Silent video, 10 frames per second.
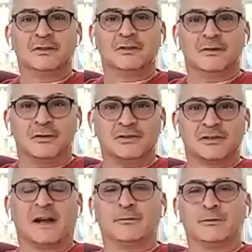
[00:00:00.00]
the
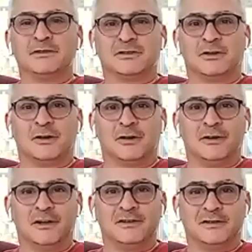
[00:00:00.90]
siren song
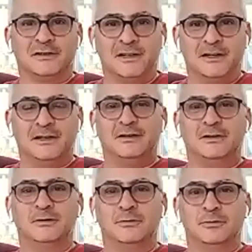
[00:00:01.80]
that is leading
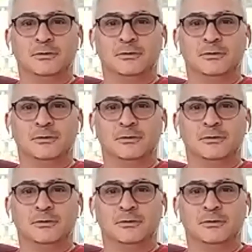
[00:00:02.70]
you